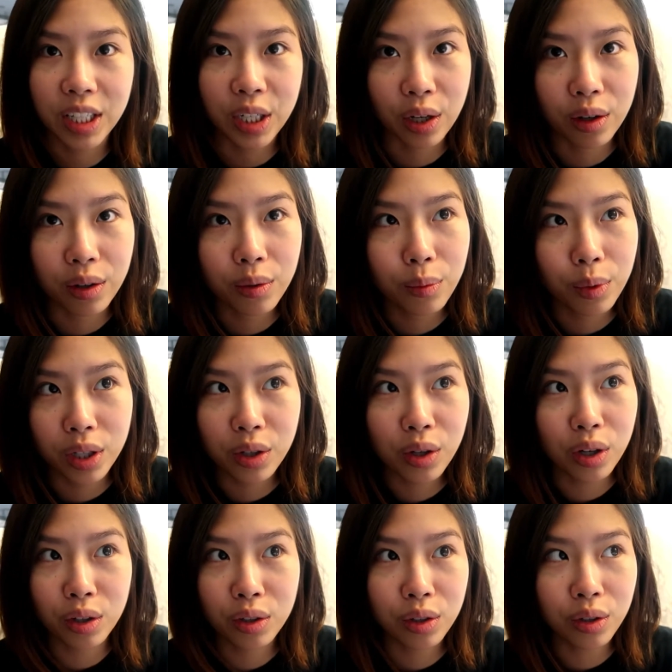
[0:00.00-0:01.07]
you know, what are you
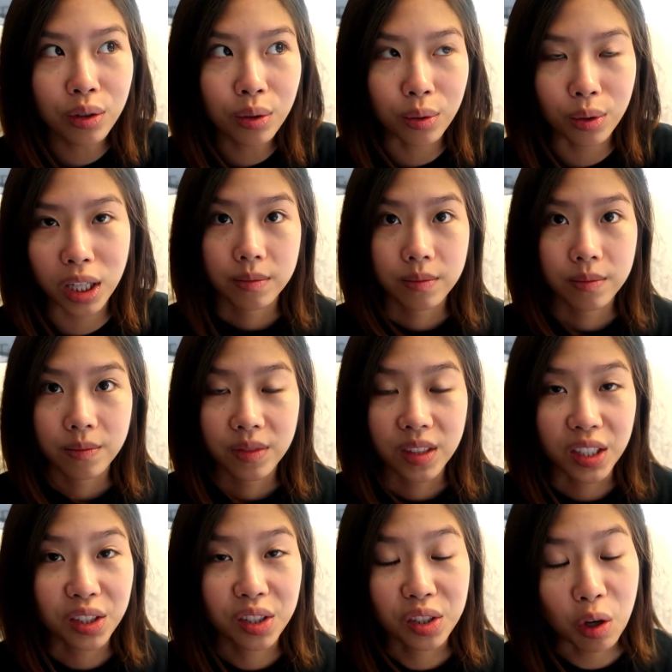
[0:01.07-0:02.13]
gonna do?
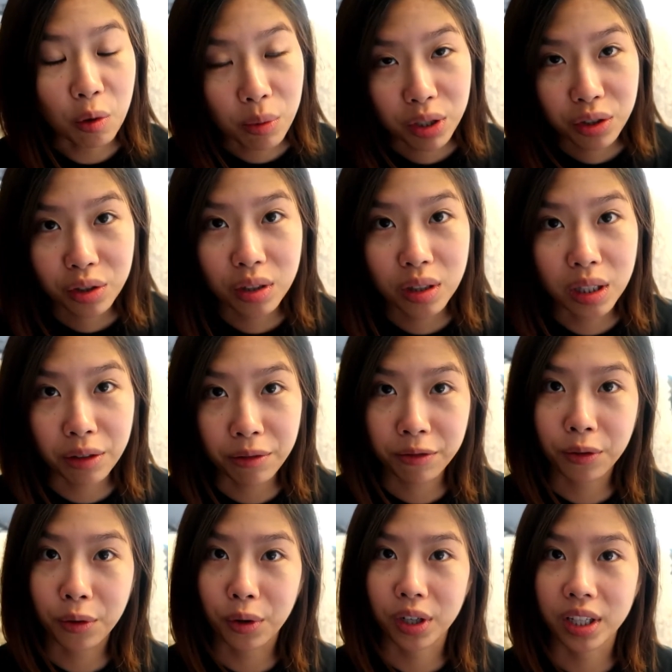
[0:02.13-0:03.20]
There's so much to live
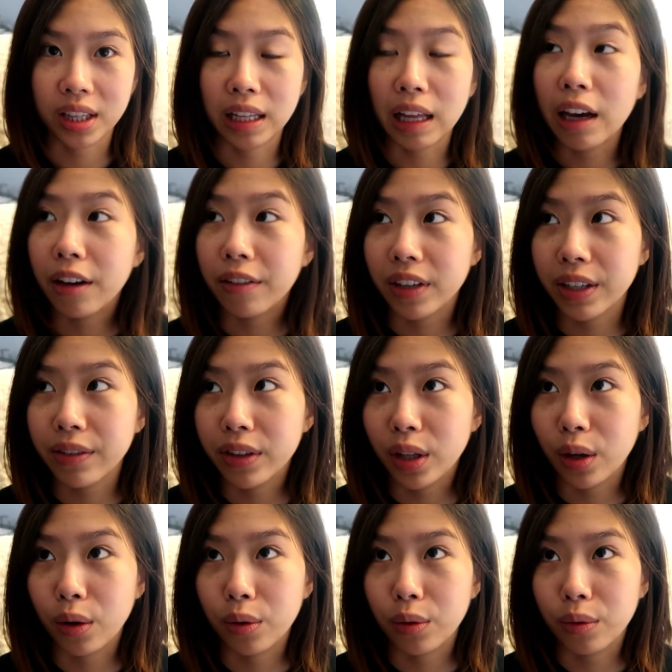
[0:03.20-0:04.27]
for in life, even
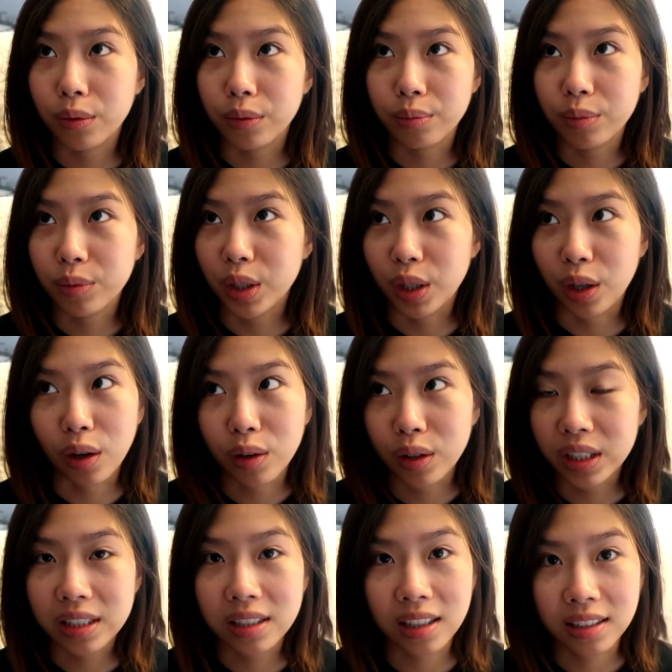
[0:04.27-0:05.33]
though, you know,
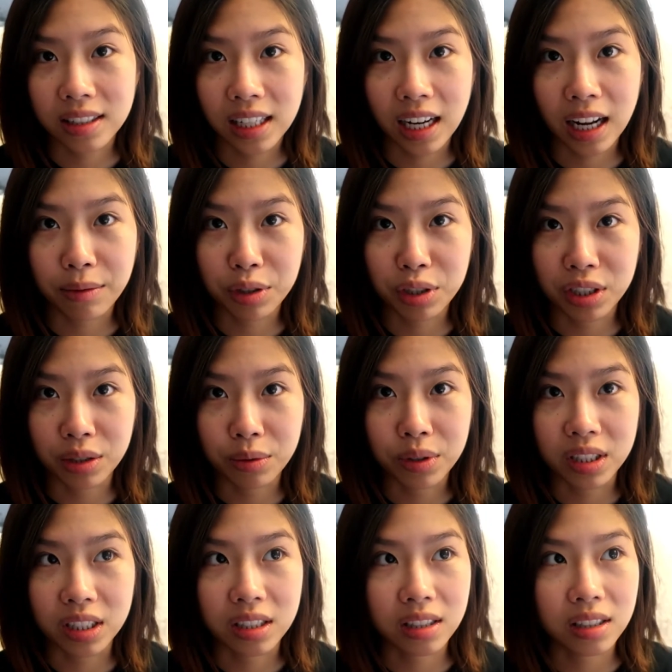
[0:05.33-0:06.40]
it sucks that I have to deal
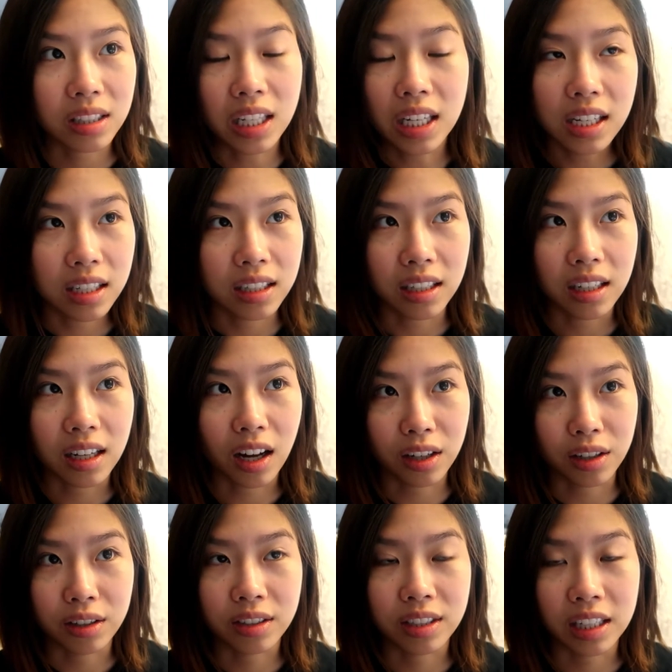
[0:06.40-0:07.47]
with this
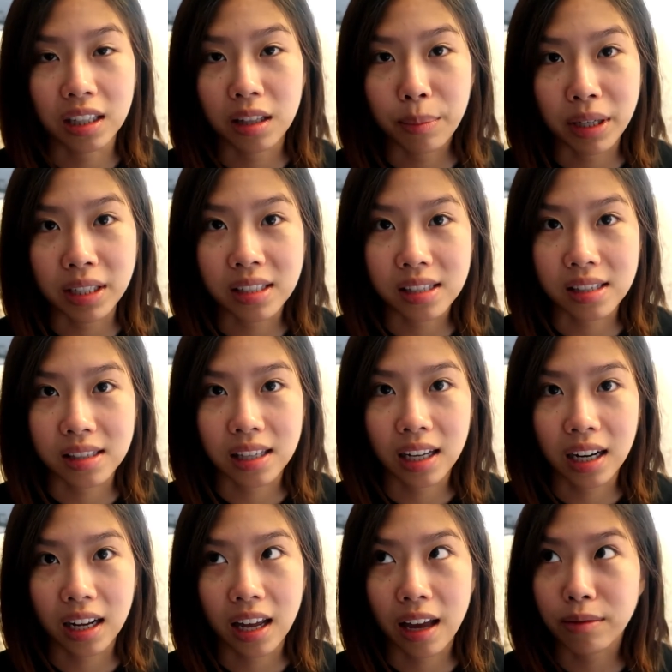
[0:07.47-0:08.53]
on a daily basis
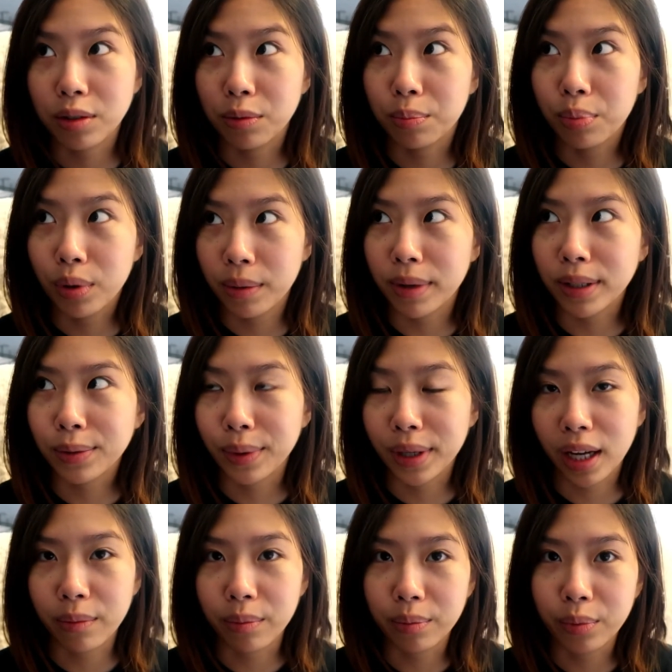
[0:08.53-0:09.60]
that I have to pretty much
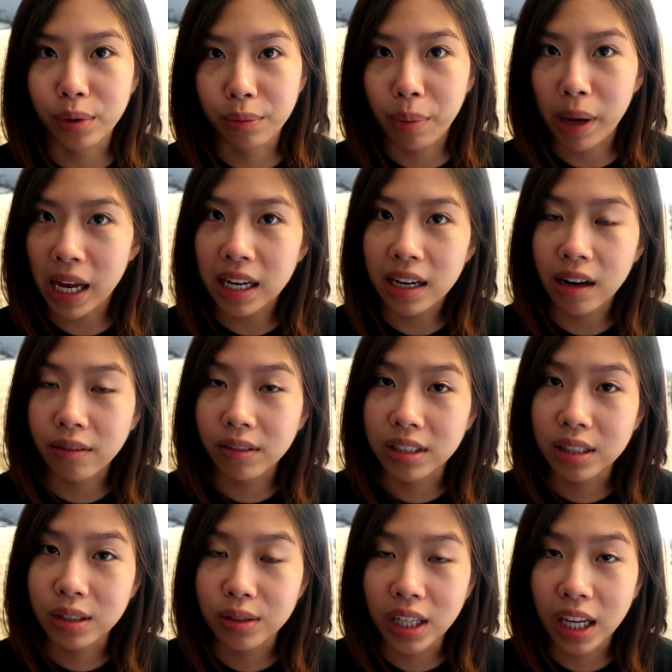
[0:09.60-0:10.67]
wake up with pain every
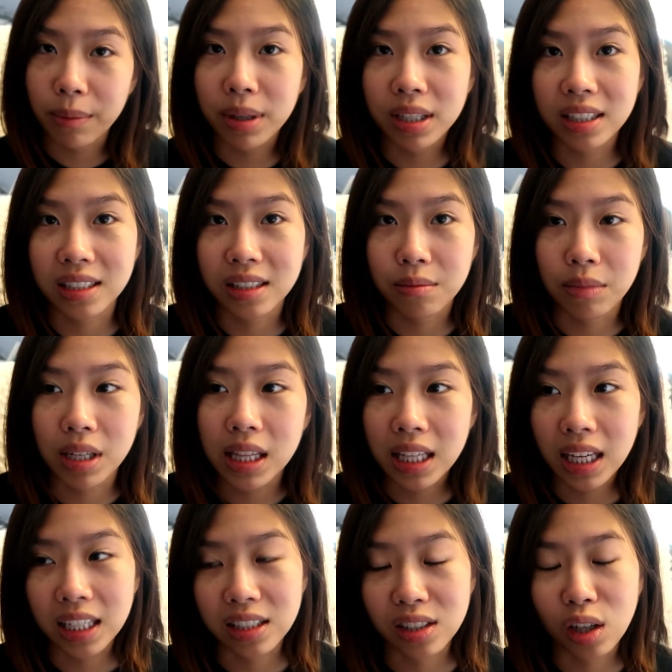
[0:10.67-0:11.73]
single day but doesn't mean
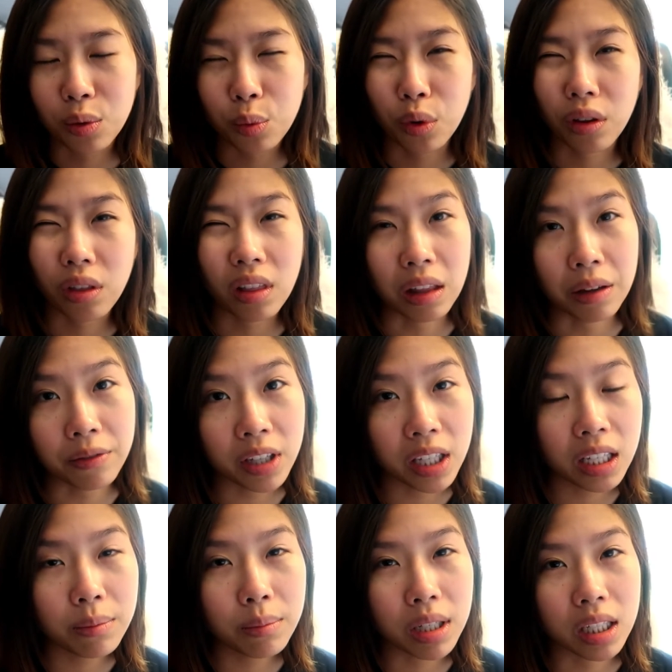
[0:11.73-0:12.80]
that it's not worth
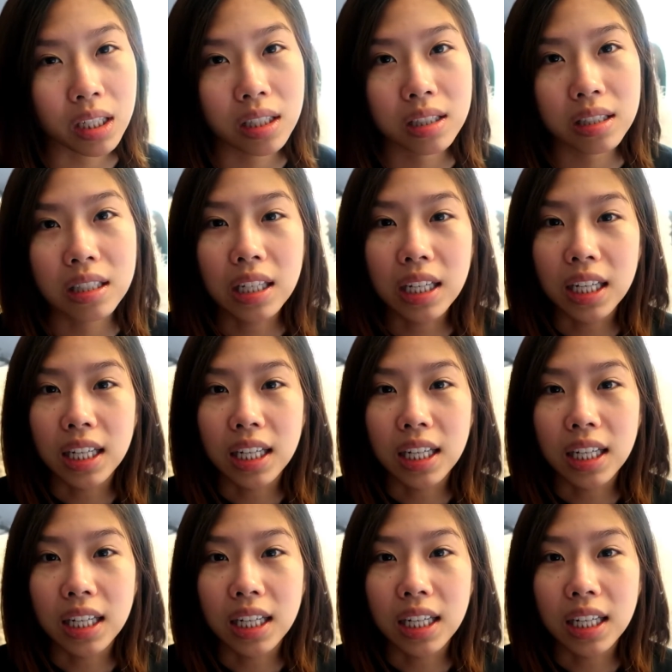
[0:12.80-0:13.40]
living because